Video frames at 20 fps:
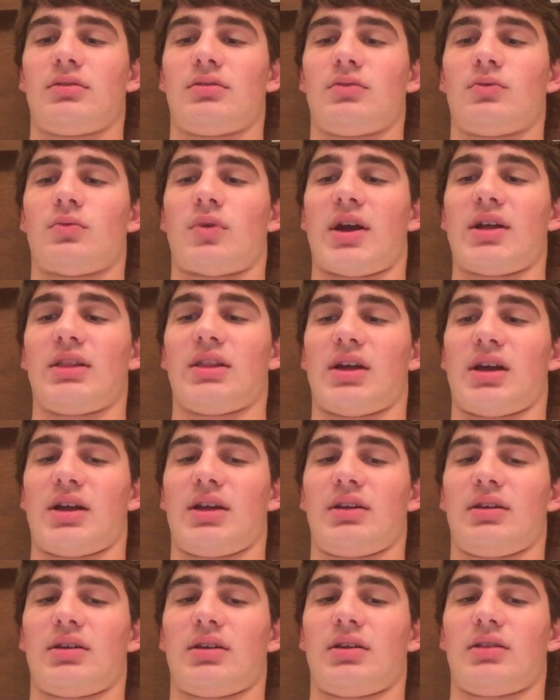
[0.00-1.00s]
white light
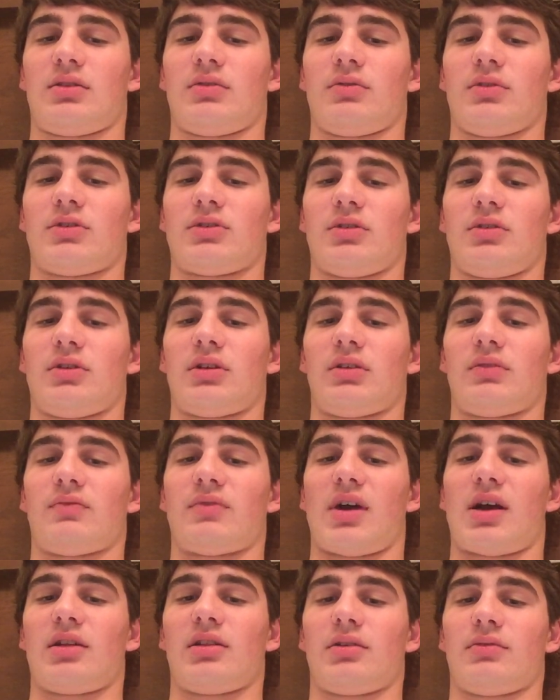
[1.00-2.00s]
and the returning
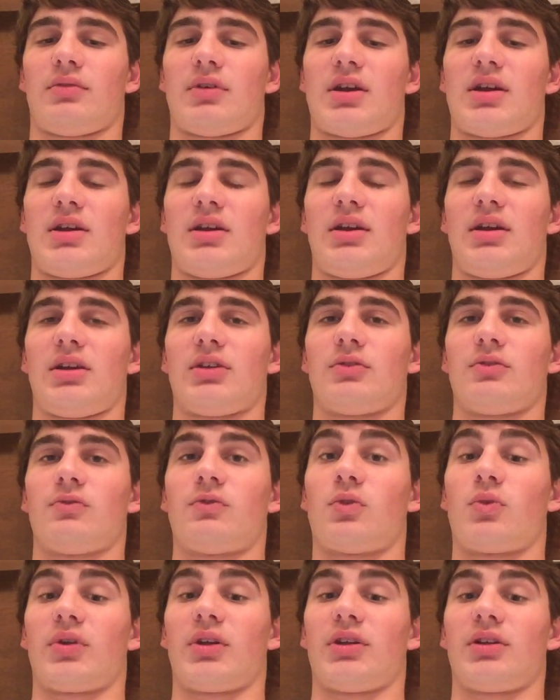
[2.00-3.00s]
violet ray is
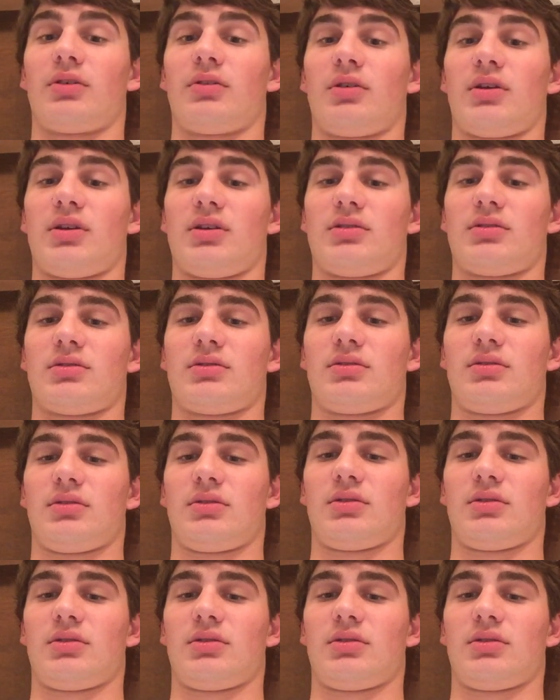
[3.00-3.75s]
40 degrees.